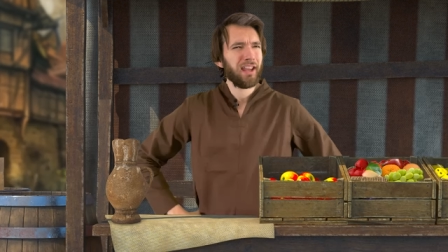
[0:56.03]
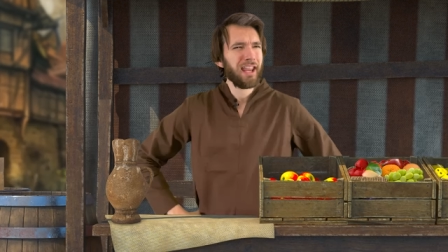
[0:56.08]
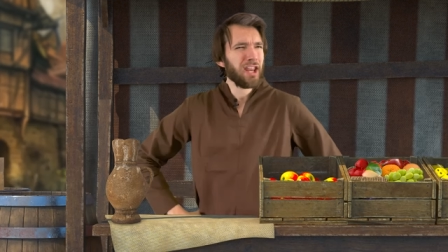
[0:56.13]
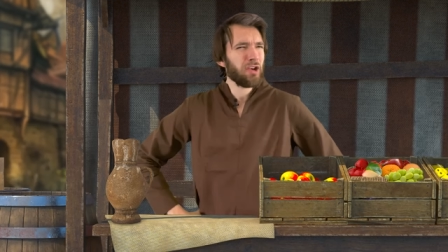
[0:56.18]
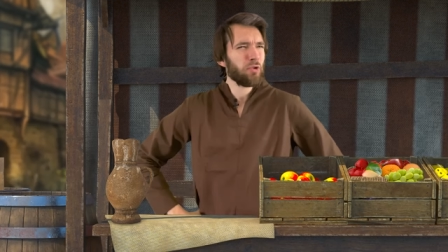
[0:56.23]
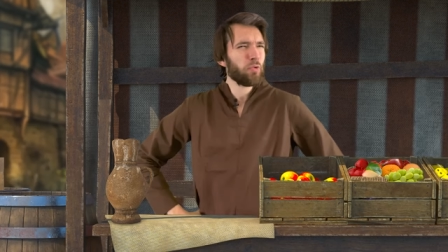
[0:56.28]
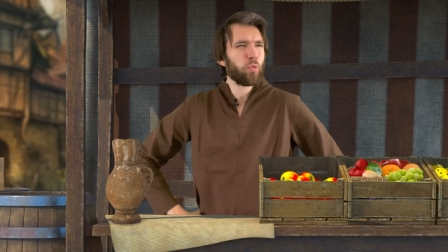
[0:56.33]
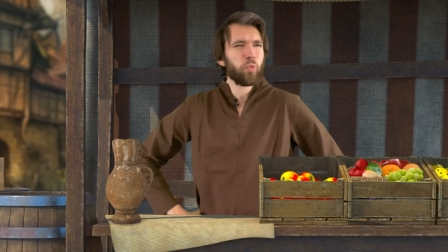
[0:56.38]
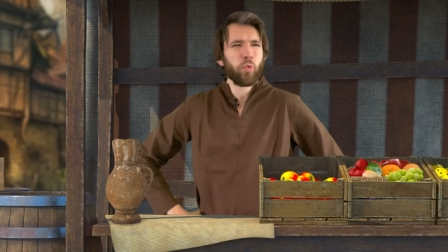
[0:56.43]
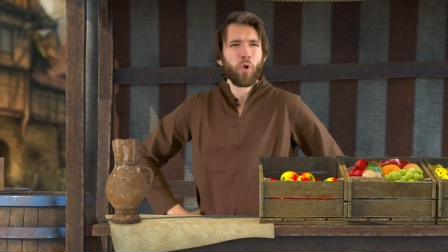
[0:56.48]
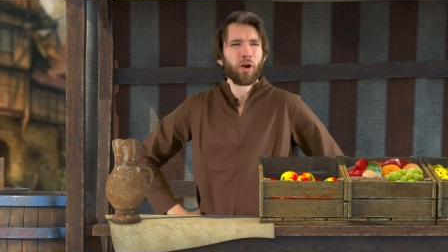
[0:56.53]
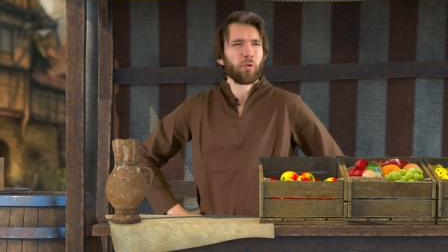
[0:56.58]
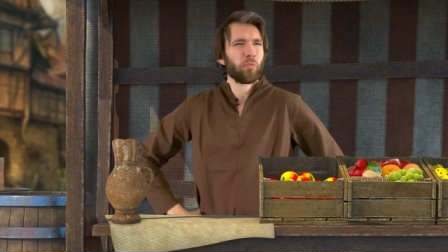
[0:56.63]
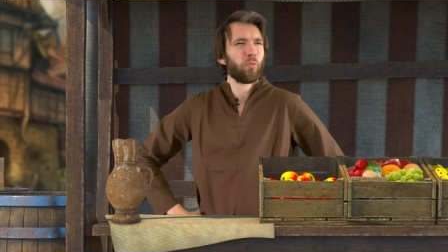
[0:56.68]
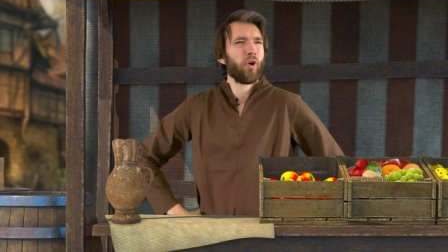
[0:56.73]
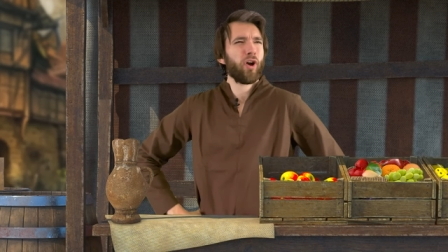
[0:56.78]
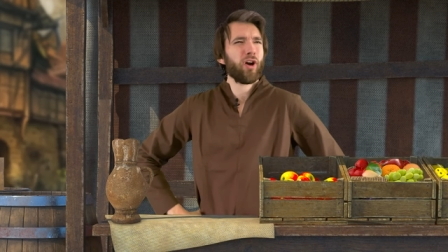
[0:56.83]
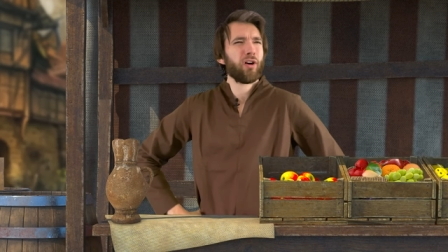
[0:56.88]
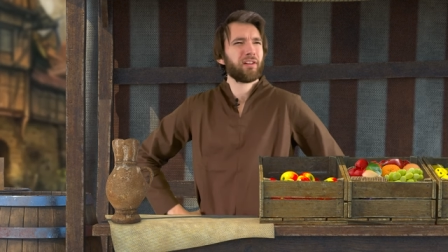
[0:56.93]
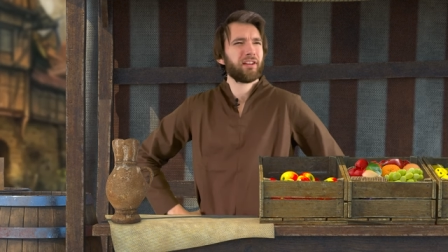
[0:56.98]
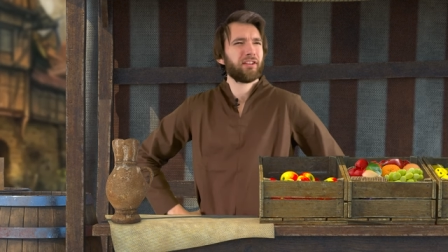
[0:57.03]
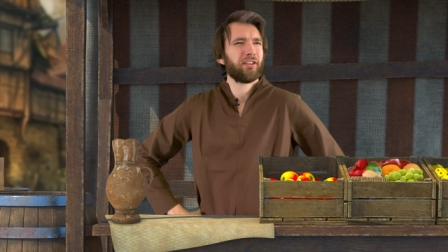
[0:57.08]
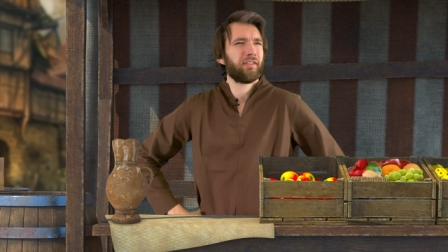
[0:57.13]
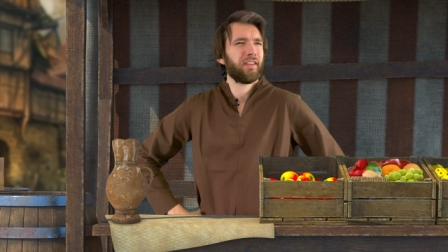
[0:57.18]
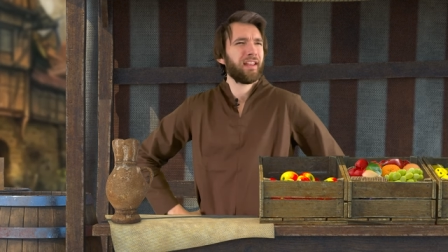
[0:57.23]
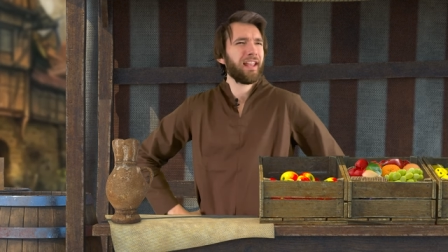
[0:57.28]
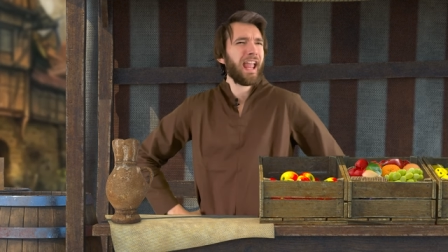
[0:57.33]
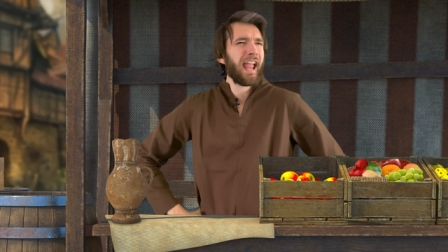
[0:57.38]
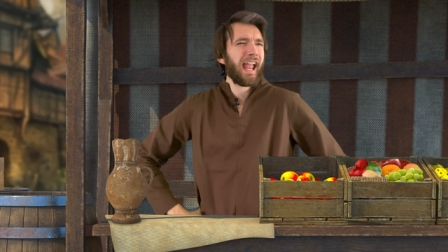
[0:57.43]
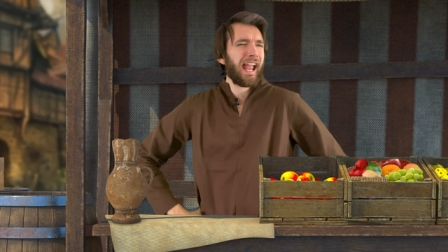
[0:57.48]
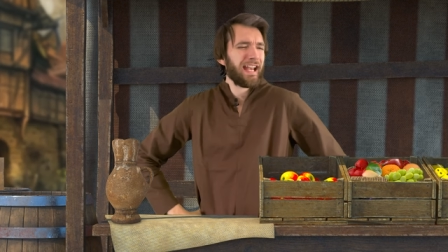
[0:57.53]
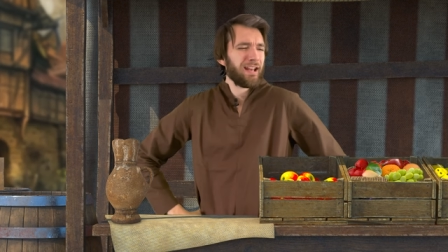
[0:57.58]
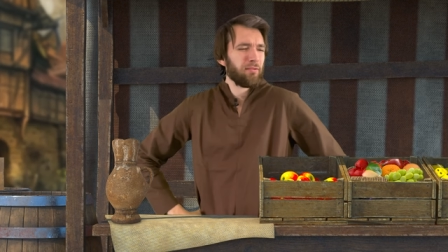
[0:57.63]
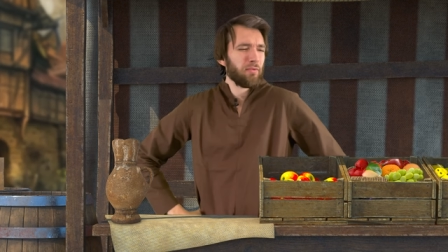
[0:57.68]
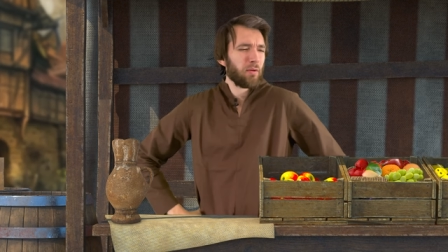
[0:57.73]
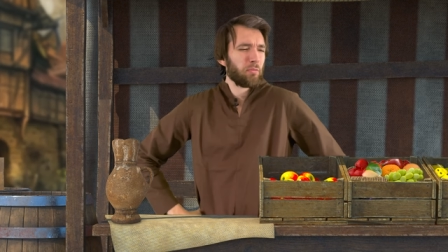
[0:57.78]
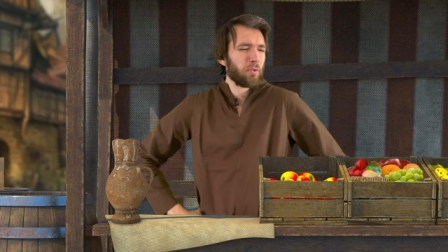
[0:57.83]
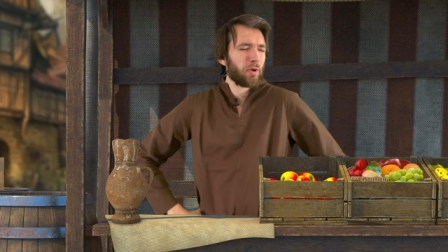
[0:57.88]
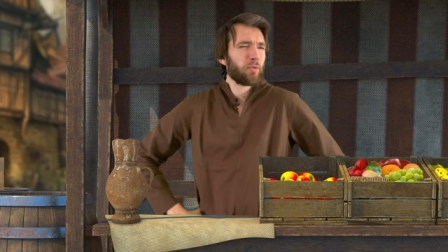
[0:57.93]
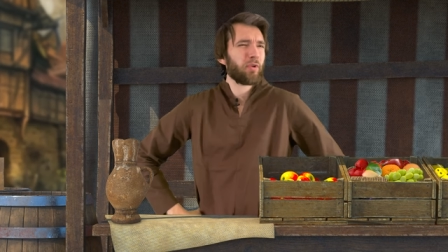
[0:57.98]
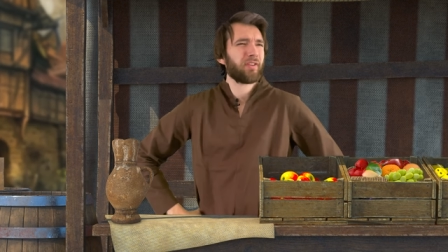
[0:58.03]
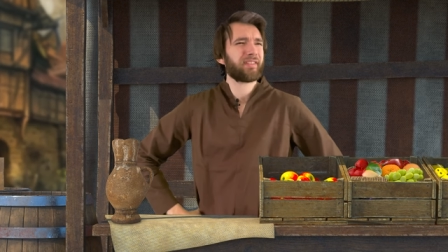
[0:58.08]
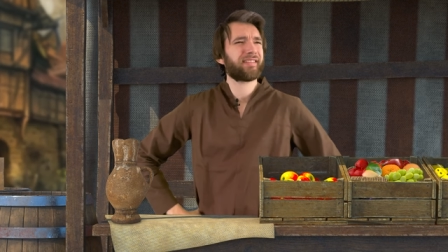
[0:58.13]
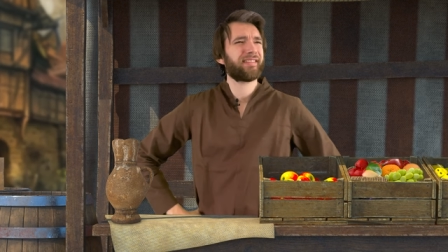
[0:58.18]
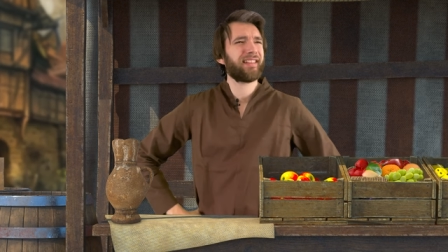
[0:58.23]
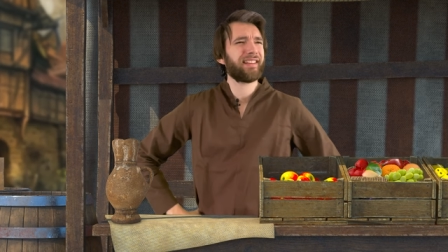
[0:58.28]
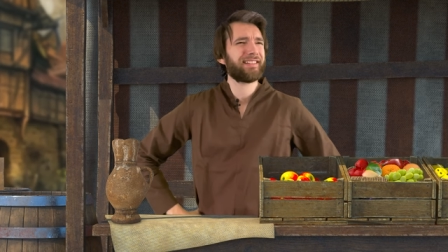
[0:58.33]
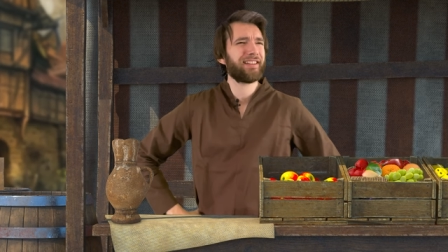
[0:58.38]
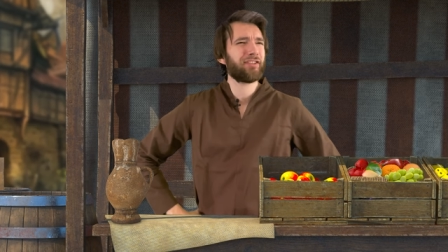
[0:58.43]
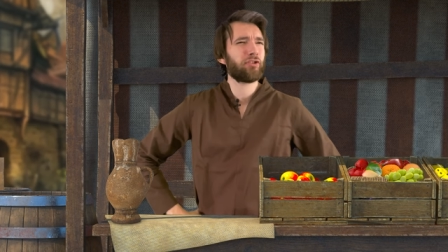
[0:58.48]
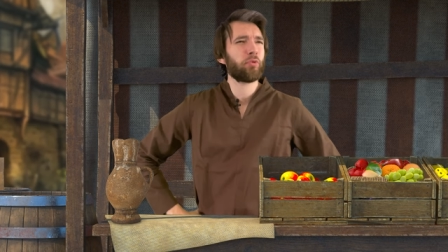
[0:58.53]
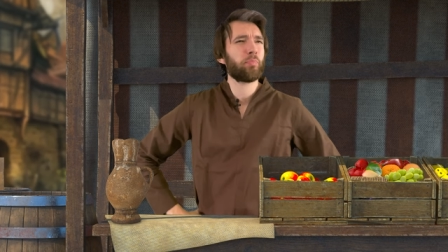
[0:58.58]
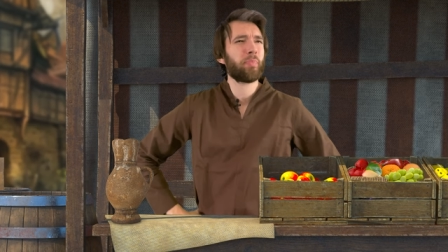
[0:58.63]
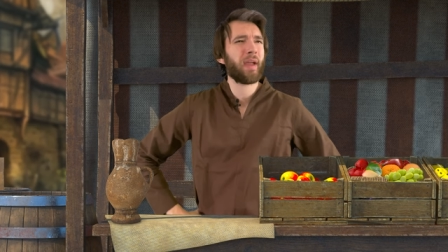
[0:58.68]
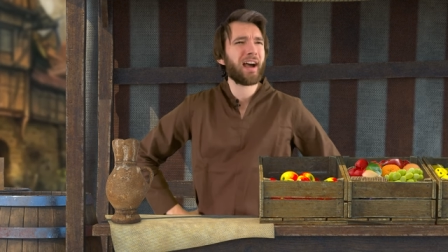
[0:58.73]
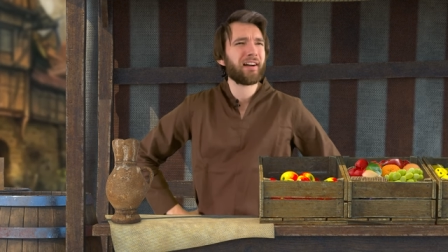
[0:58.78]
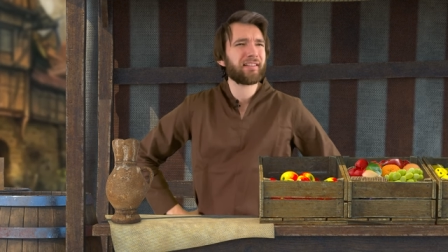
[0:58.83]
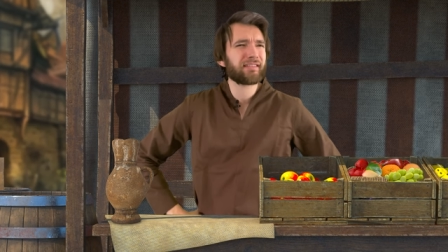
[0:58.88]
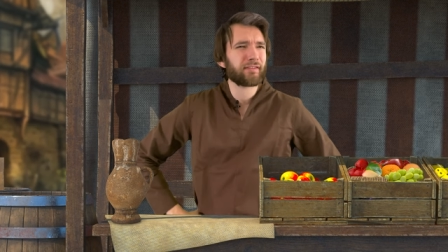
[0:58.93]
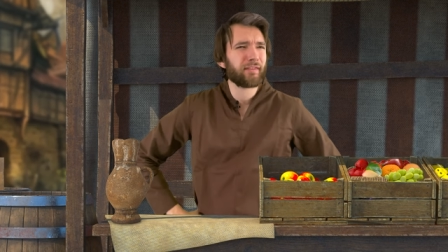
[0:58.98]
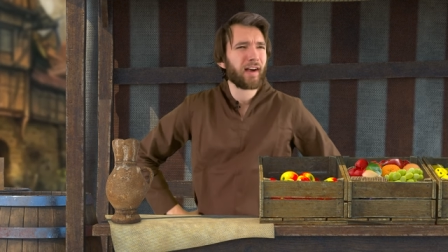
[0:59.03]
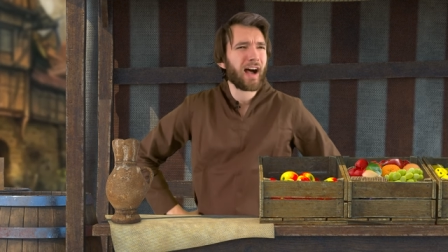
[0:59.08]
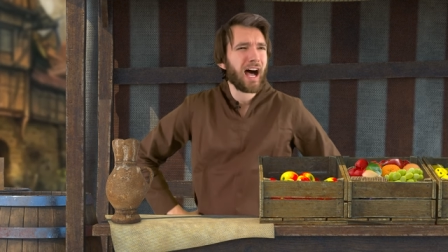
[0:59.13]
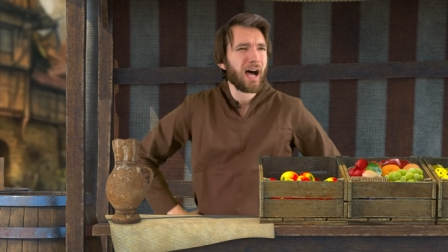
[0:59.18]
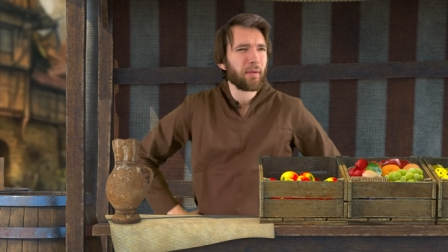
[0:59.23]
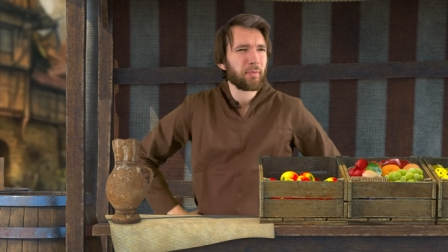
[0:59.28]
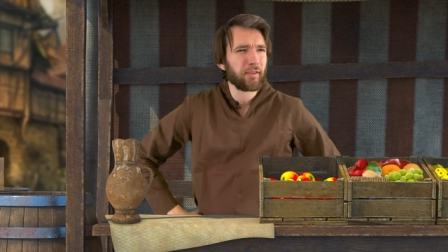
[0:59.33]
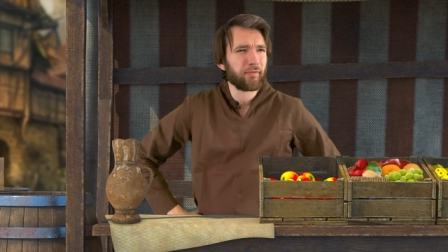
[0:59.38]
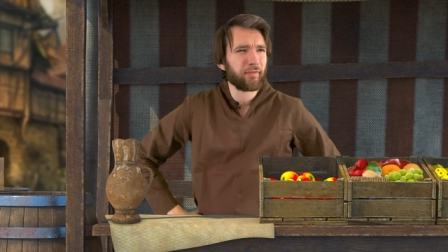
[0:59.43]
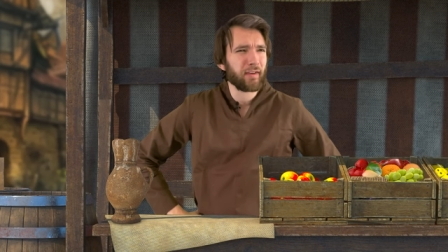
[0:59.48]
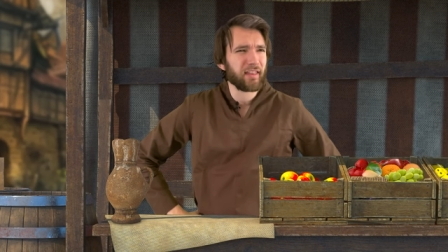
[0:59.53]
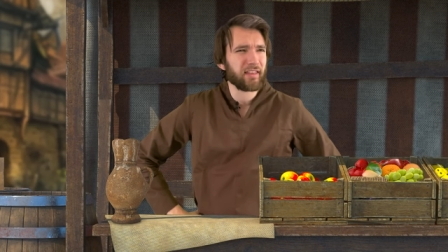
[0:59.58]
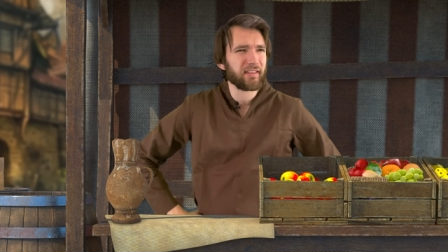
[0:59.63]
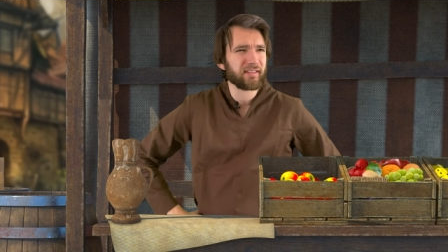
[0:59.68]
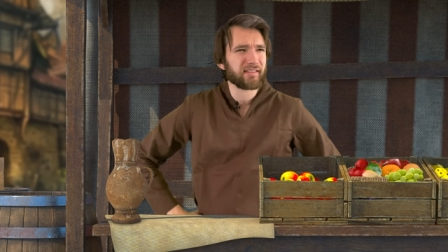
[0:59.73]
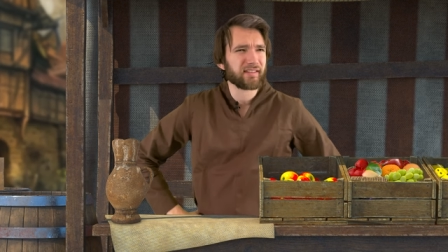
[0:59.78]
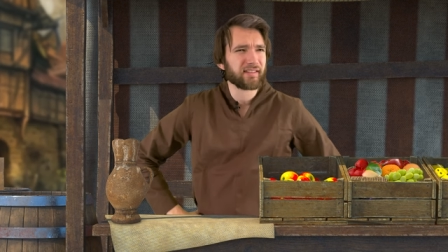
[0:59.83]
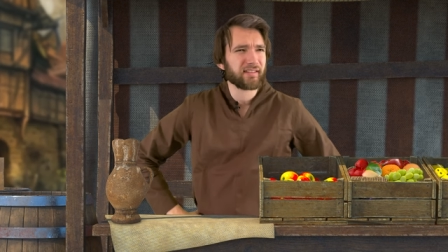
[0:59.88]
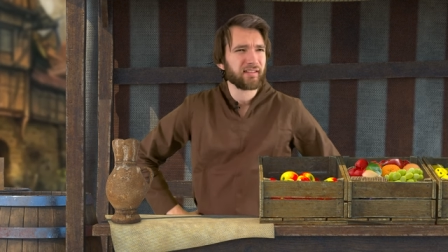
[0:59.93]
In what world did you think anyone would want sixty-two pounds of harpy feathers?